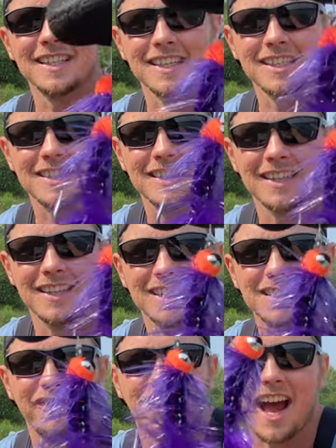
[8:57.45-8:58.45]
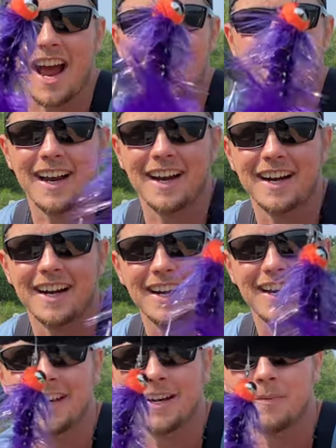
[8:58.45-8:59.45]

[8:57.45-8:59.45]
This, this fly right here,